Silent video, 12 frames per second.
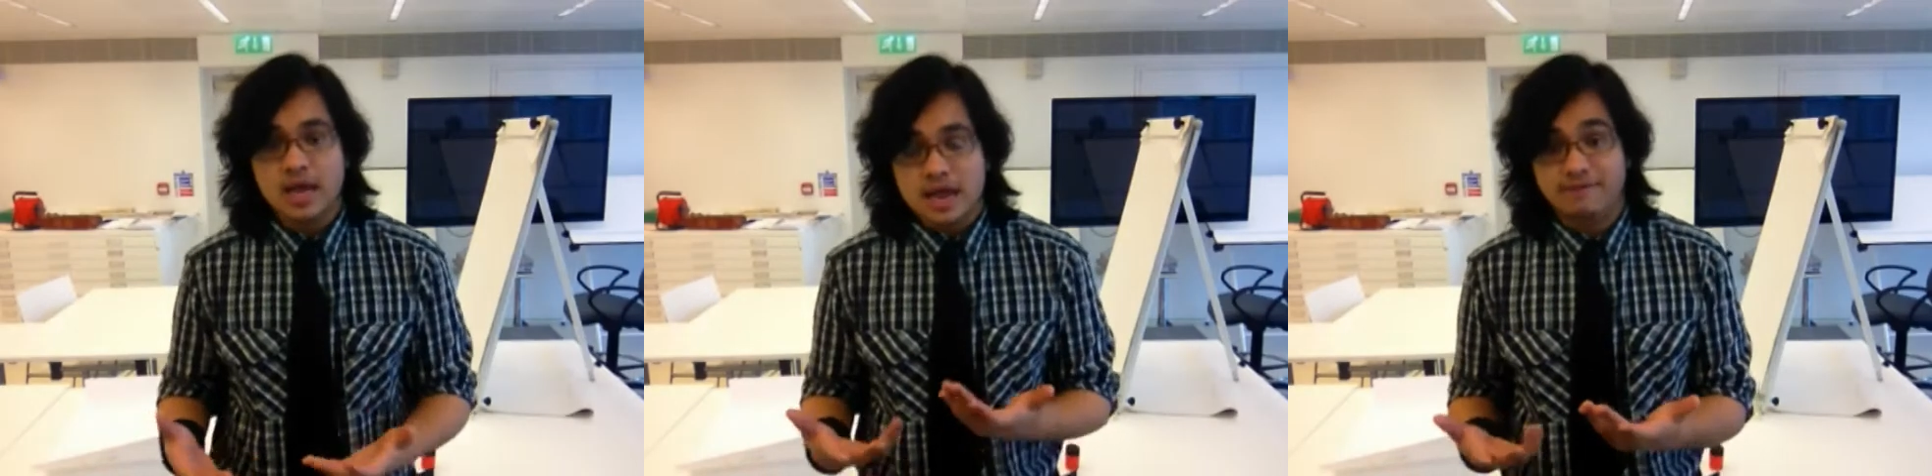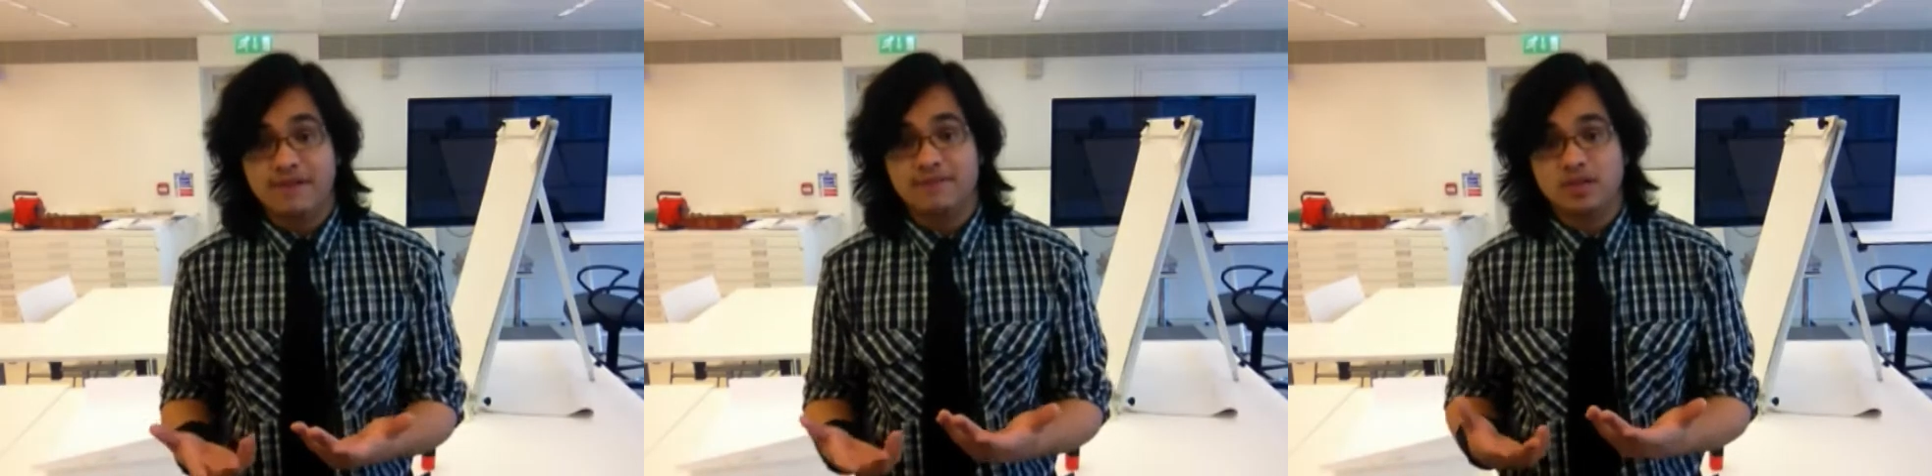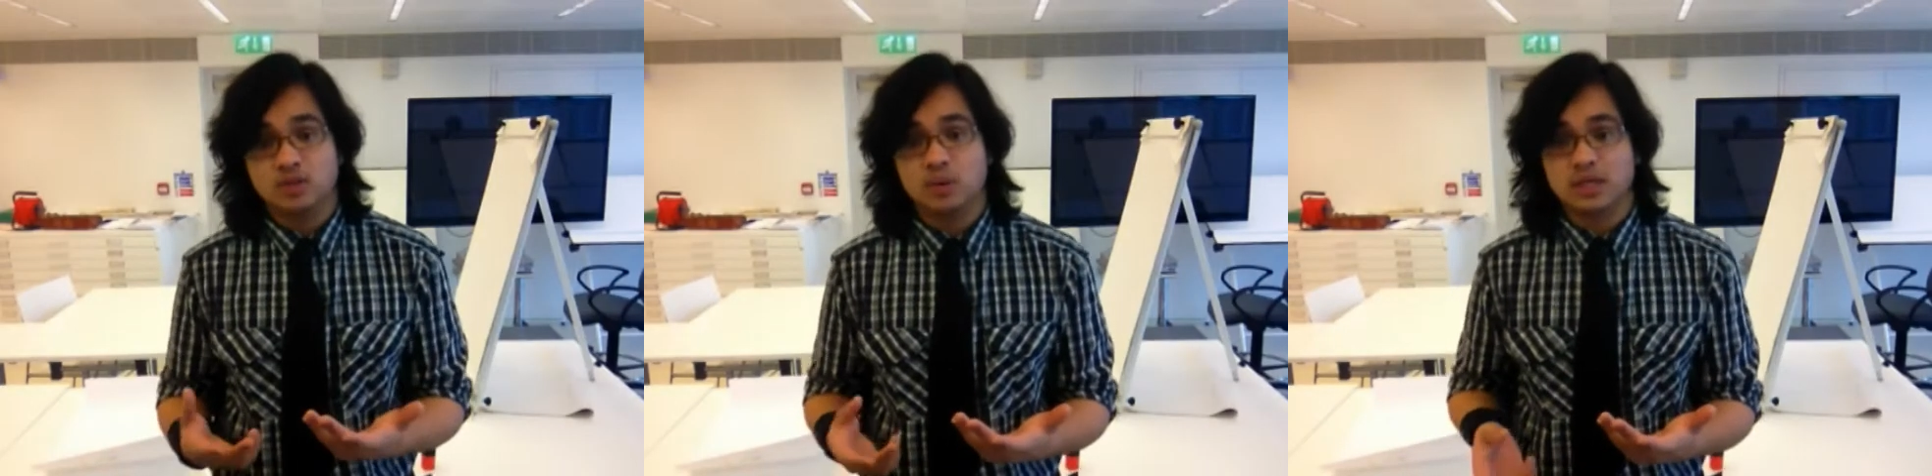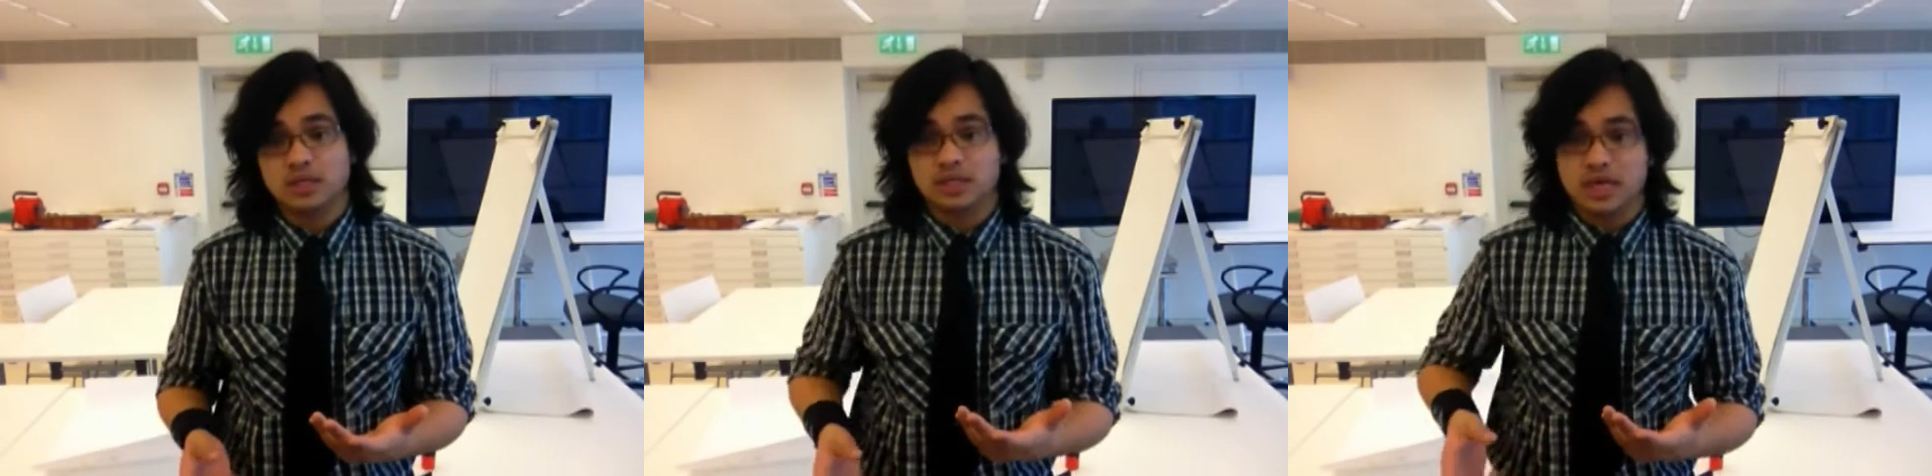In fact, there's
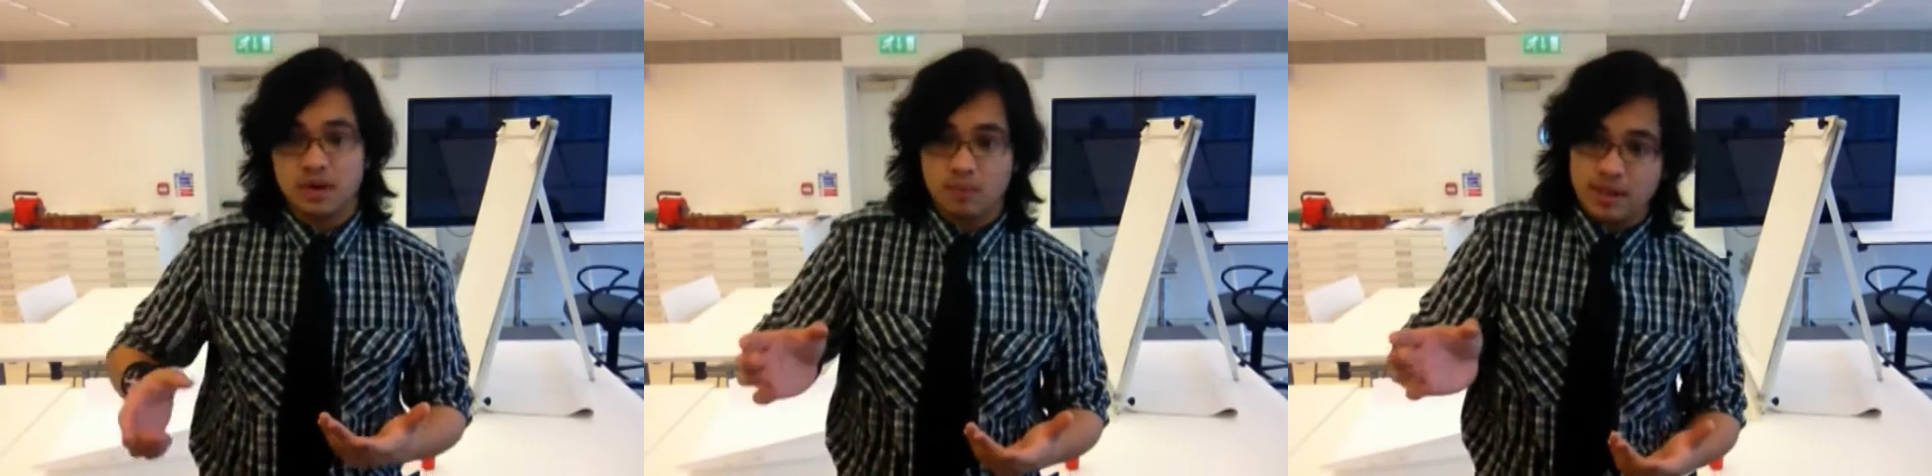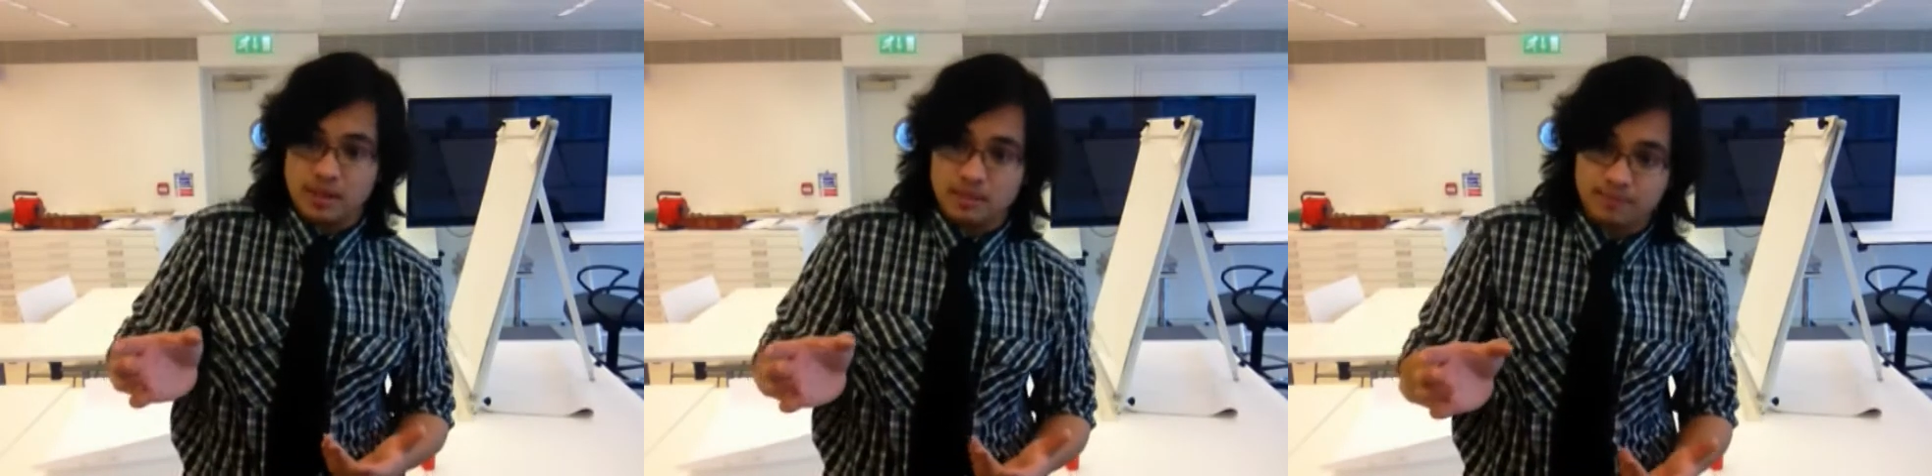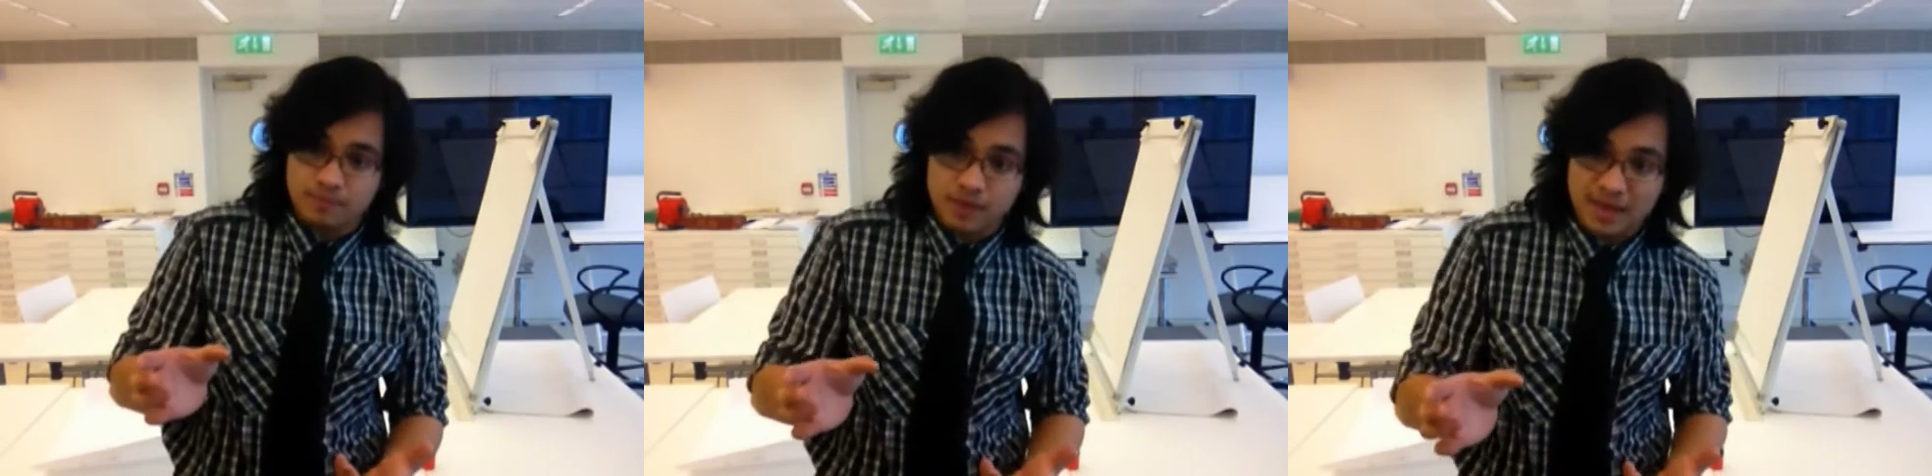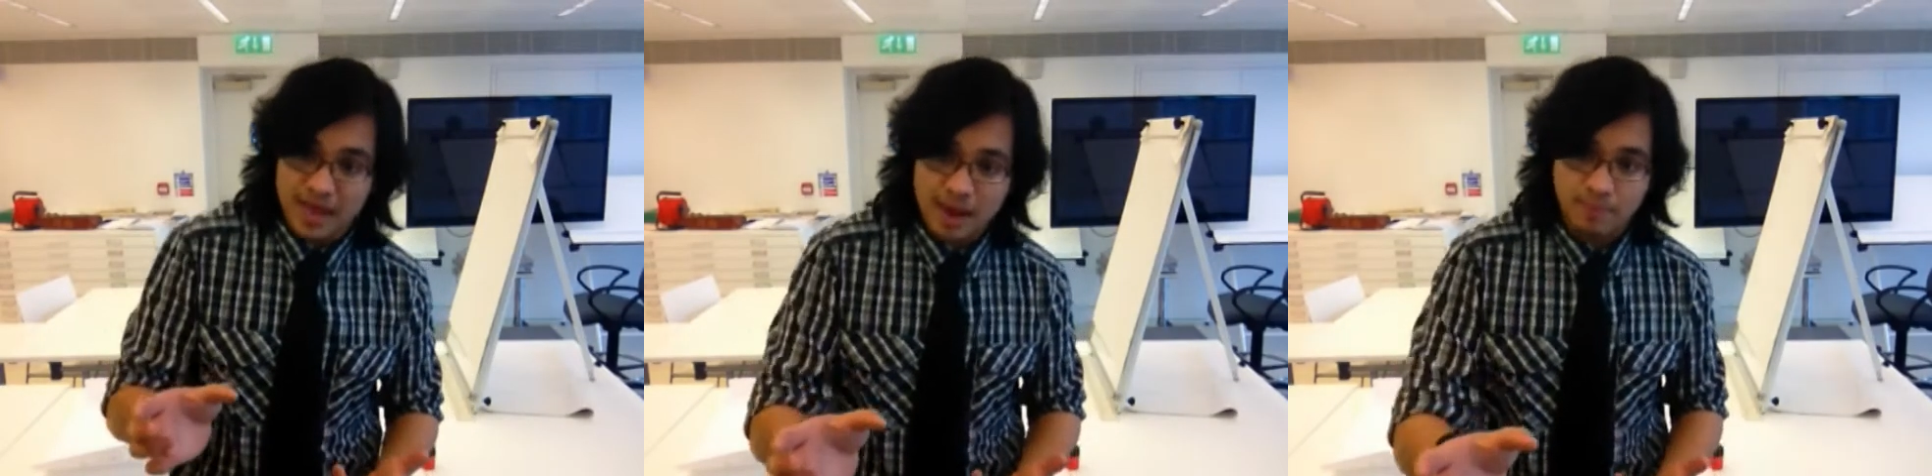one scene when the
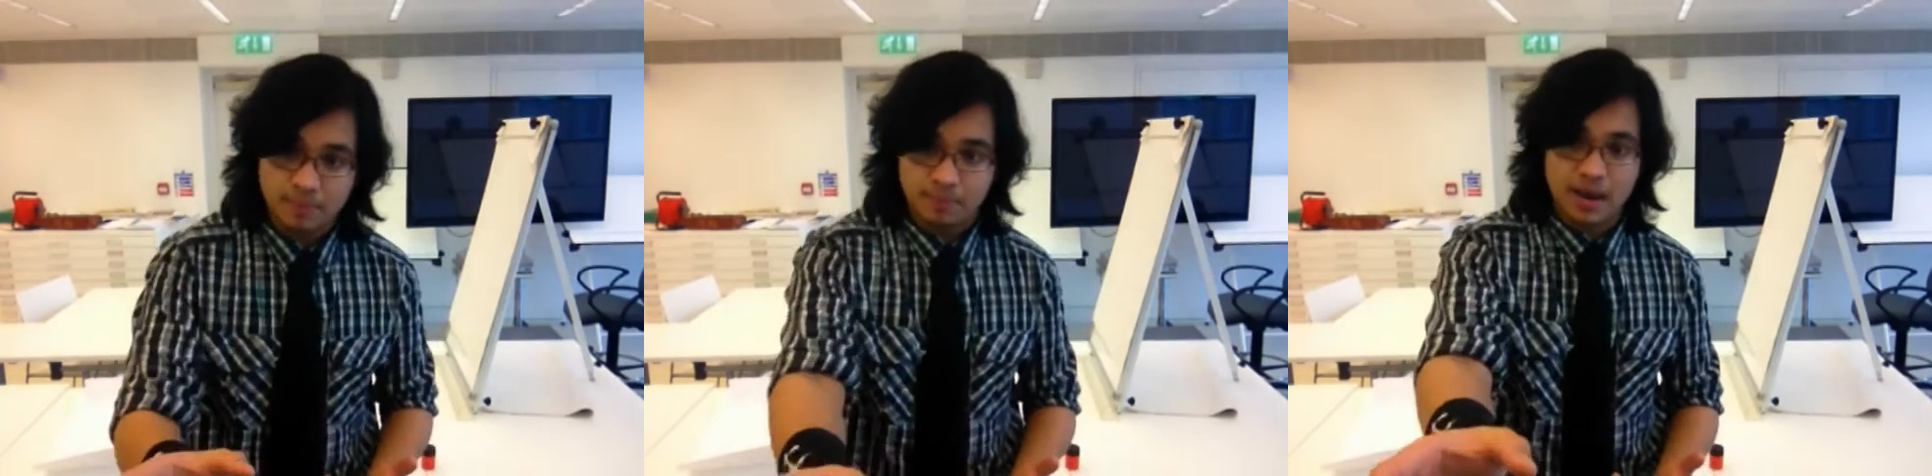camera